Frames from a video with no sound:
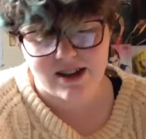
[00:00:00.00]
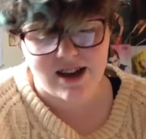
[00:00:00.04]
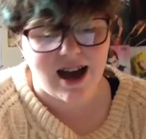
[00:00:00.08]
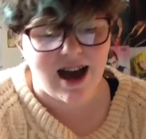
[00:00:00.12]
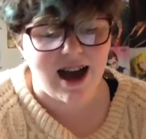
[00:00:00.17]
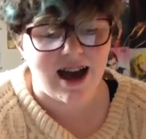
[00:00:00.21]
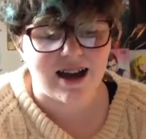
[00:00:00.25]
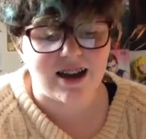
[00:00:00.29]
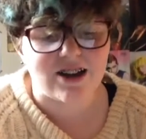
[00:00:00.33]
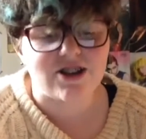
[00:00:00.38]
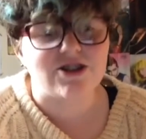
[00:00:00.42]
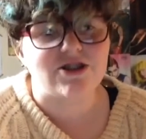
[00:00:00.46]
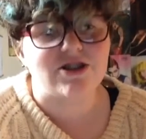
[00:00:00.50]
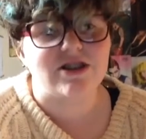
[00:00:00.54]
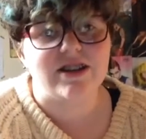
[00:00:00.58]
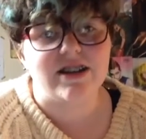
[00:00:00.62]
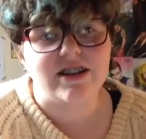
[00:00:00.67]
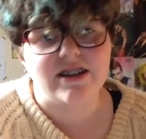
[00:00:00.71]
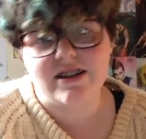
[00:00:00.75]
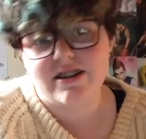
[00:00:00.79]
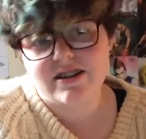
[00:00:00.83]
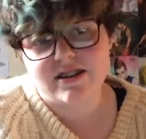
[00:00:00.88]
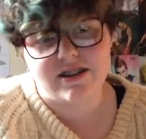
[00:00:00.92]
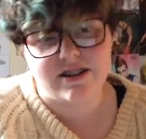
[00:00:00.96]

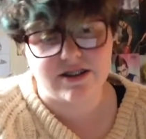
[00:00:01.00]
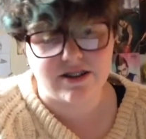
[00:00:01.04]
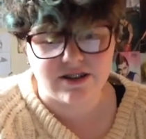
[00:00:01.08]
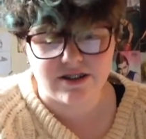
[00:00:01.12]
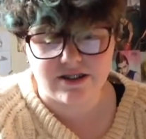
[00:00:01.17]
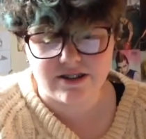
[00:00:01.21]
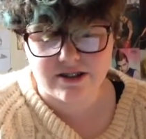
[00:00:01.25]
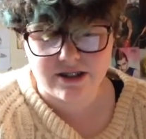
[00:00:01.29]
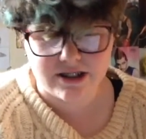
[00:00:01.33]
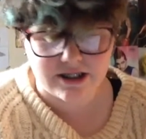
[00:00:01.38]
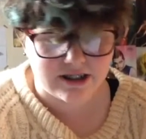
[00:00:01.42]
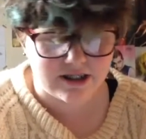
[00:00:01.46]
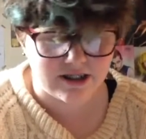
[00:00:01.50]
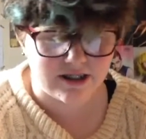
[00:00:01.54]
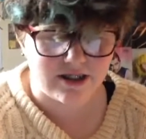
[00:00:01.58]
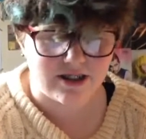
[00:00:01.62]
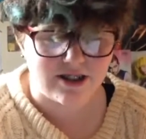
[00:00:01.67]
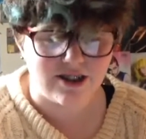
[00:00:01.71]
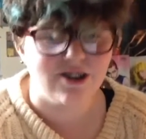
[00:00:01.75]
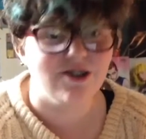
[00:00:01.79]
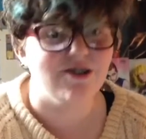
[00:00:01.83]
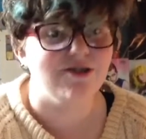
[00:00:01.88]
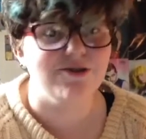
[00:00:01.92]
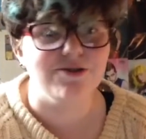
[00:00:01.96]
actually, you know,
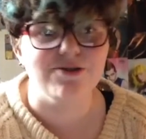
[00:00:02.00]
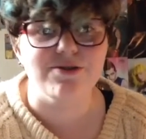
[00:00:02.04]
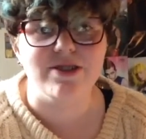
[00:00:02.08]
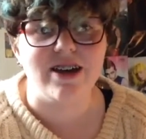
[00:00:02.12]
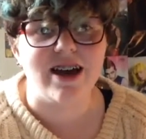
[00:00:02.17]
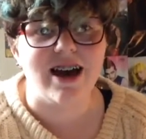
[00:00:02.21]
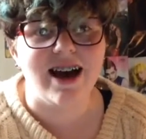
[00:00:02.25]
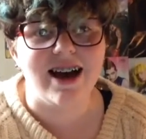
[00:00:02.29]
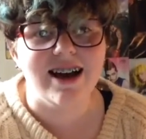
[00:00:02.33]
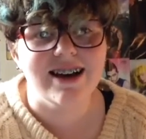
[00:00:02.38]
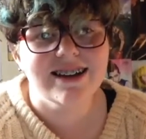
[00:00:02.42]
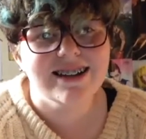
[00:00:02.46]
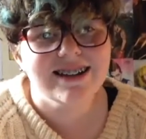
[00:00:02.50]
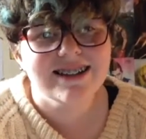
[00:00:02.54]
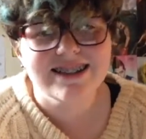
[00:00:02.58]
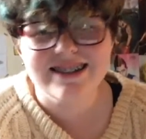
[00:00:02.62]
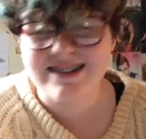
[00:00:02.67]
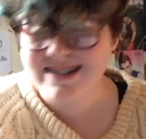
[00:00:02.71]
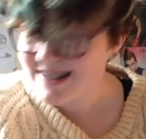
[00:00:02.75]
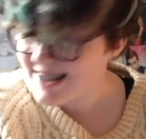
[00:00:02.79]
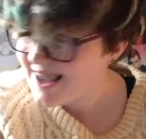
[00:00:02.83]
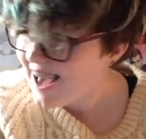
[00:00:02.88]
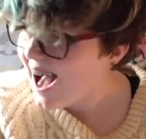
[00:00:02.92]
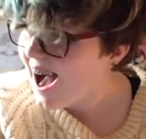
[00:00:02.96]
do that.
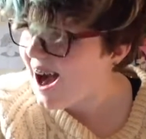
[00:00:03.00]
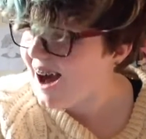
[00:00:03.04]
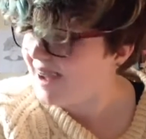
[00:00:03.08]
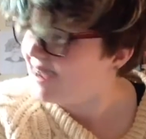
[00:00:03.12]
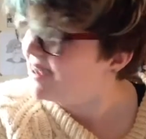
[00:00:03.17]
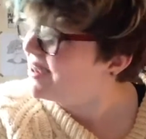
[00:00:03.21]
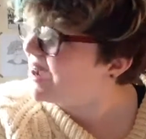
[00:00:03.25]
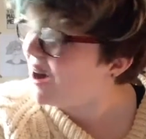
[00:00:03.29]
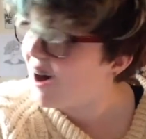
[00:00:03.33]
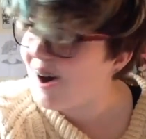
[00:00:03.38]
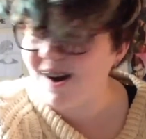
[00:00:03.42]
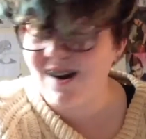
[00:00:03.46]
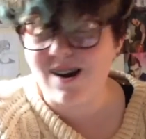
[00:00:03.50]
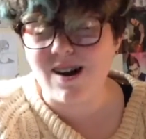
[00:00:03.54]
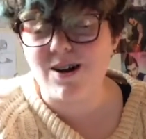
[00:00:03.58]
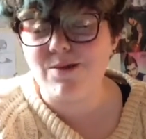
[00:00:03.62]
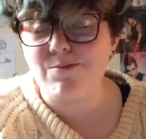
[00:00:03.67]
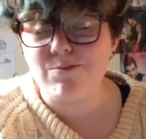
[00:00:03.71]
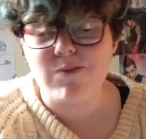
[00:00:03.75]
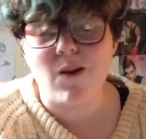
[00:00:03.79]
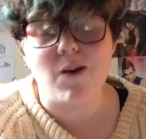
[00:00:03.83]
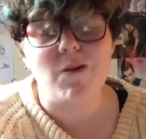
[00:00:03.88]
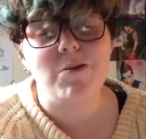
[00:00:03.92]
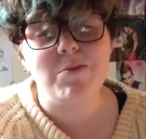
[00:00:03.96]
I
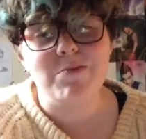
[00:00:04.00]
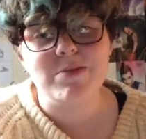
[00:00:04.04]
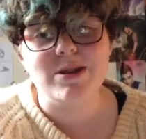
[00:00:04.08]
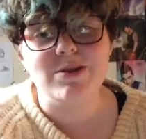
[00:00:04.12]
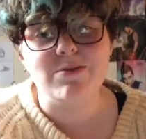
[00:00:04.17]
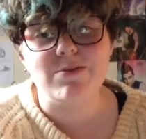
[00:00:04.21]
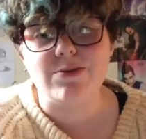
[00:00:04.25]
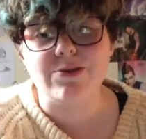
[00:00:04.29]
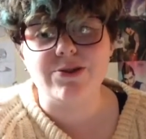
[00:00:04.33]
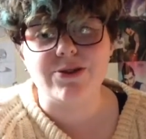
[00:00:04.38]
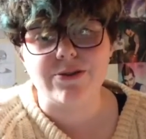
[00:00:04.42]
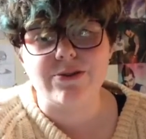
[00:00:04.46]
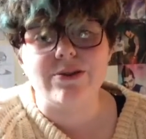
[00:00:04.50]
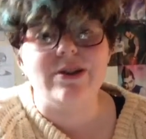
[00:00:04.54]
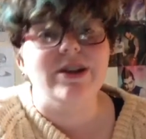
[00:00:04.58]
probably will do